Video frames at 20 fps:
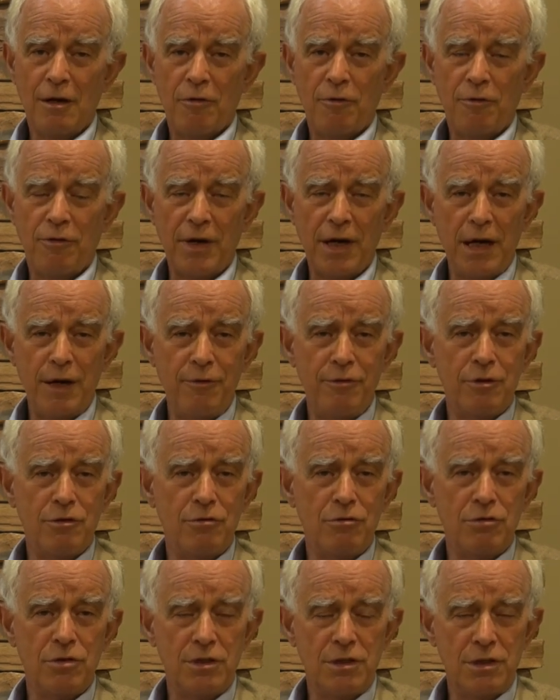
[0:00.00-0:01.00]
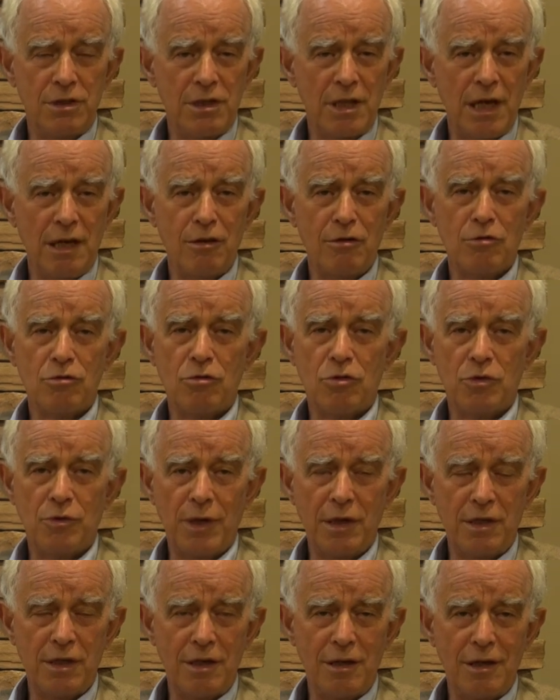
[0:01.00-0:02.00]
5 to 10 to
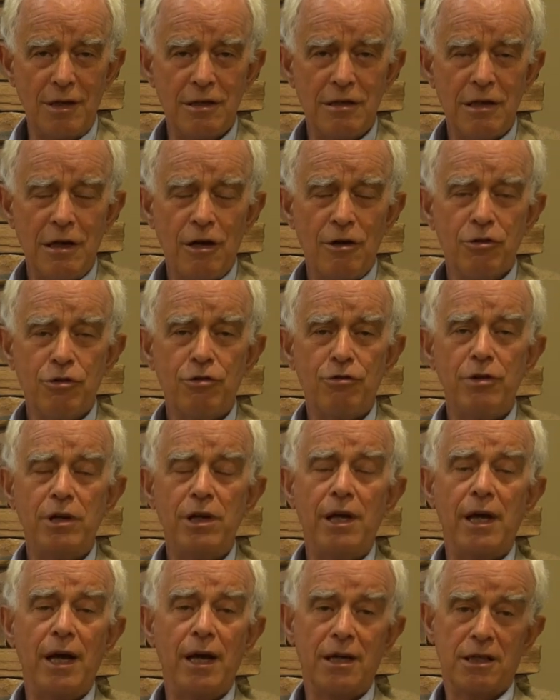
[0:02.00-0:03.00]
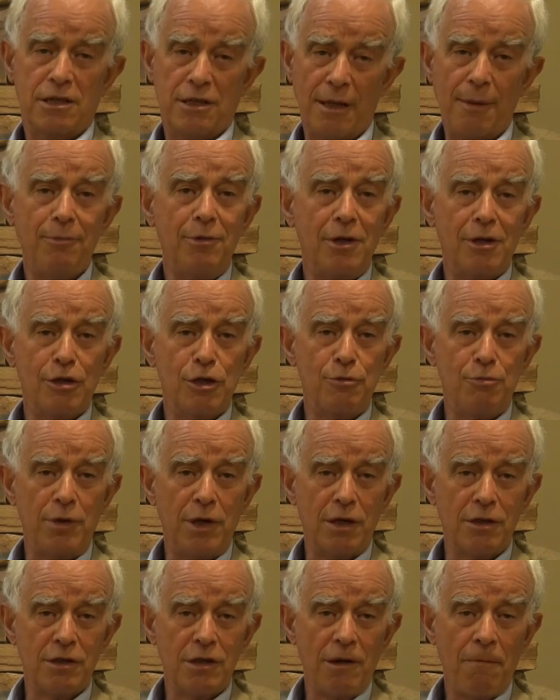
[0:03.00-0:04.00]
20 years, to really accept the
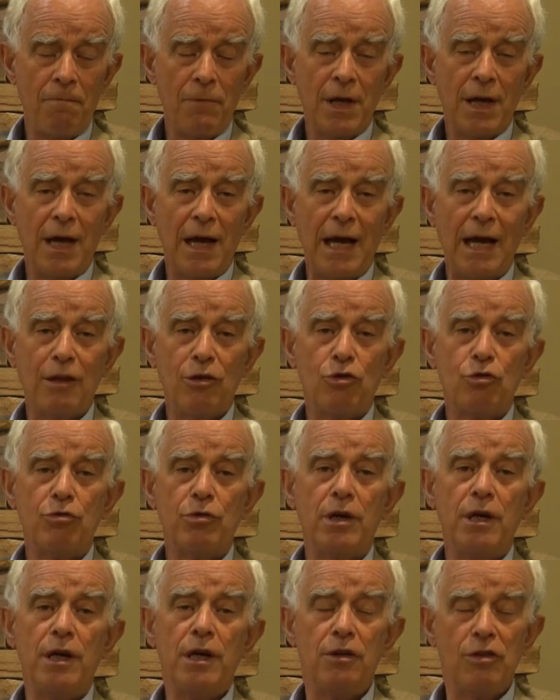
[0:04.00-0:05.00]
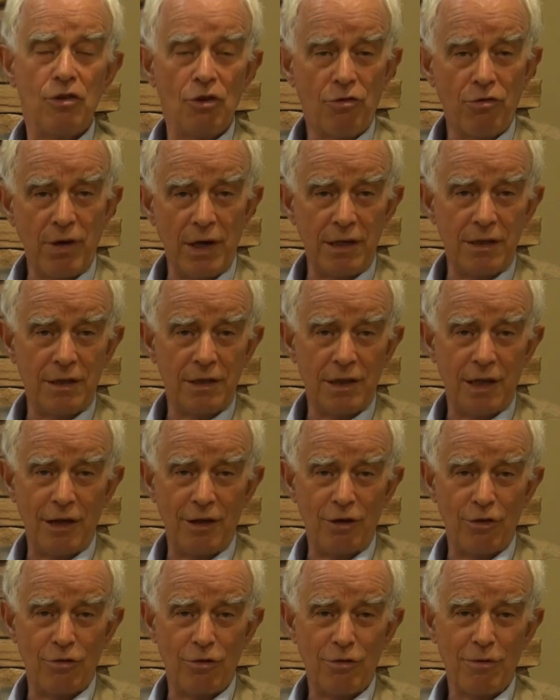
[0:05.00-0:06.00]
experience and to integrate it
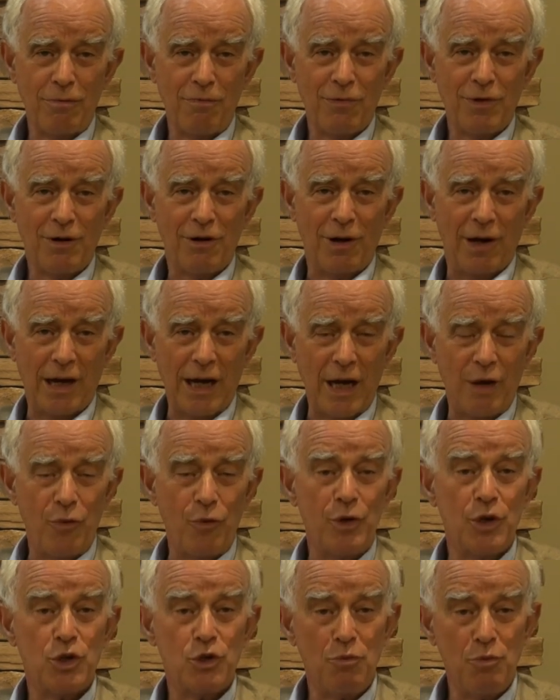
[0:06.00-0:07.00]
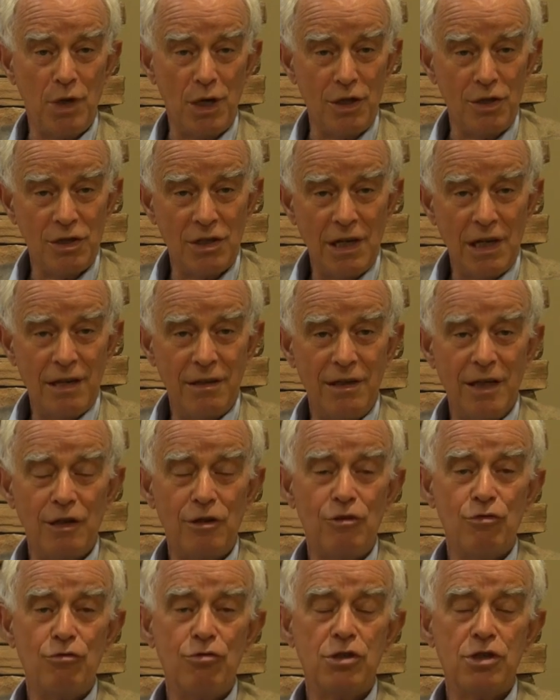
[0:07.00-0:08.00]
in your life, which means
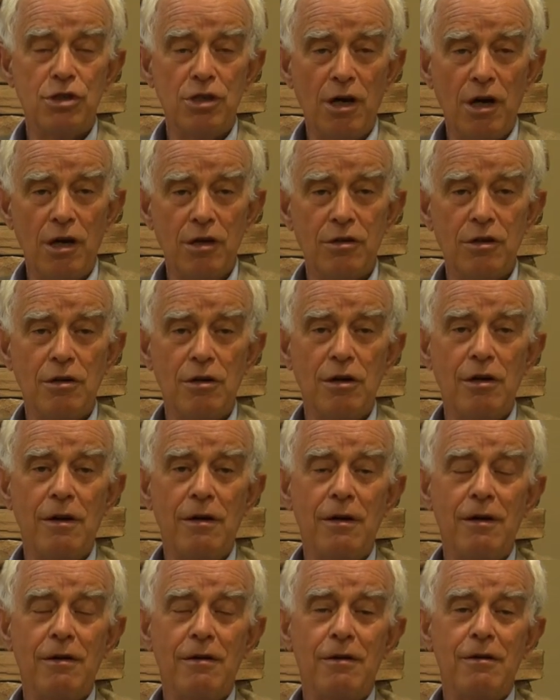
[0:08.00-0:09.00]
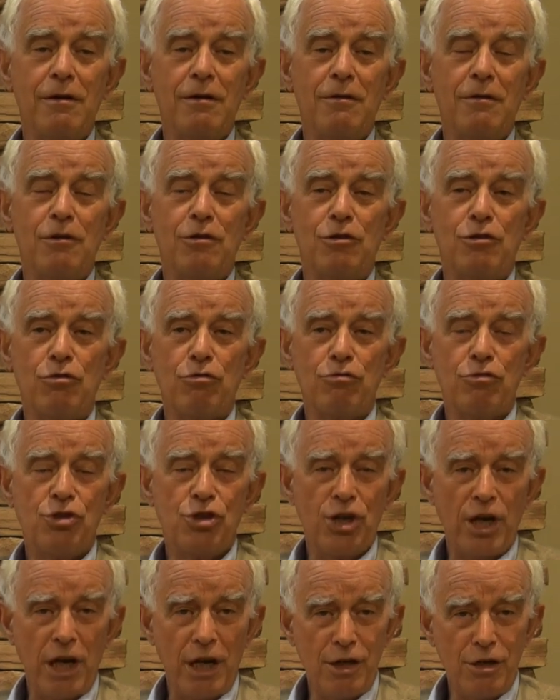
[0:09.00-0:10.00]
that you start to
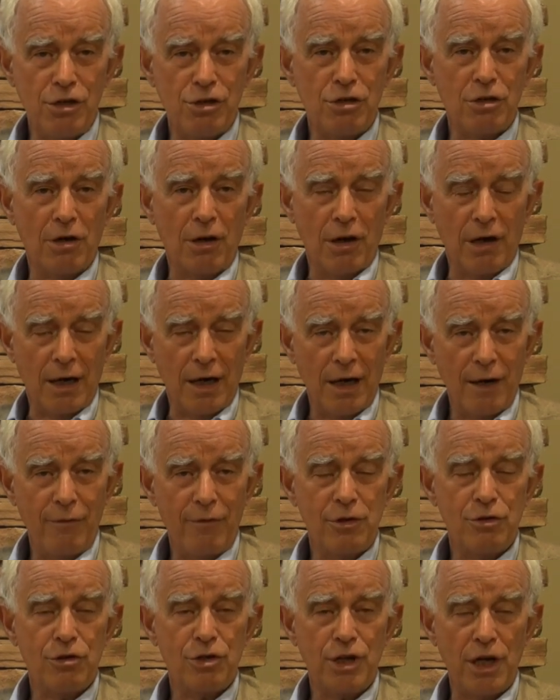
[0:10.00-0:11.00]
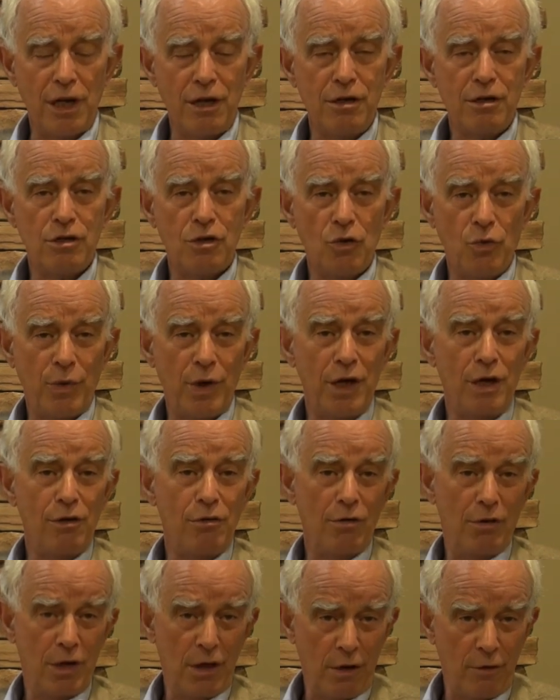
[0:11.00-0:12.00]
change the life, change the way
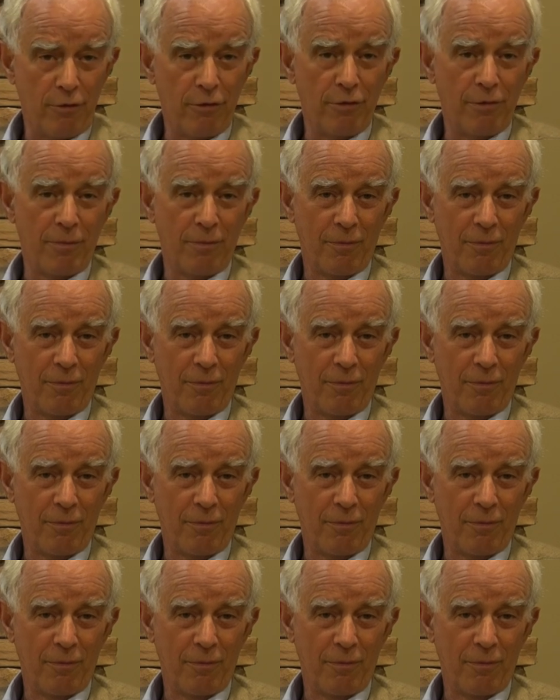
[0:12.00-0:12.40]
you live.